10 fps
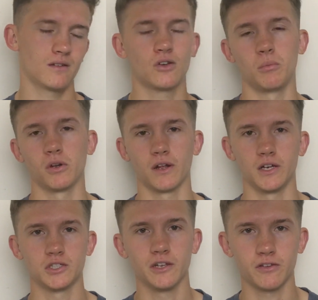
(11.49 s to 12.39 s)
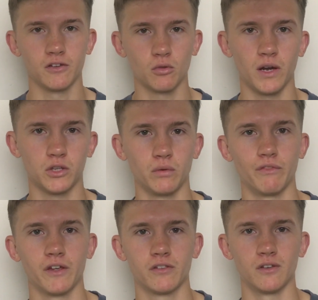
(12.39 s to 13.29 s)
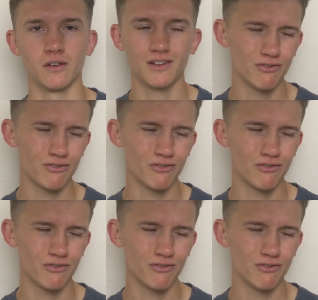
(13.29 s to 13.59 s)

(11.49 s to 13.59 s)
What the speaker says: come on guys, you're listening to IQ Investing.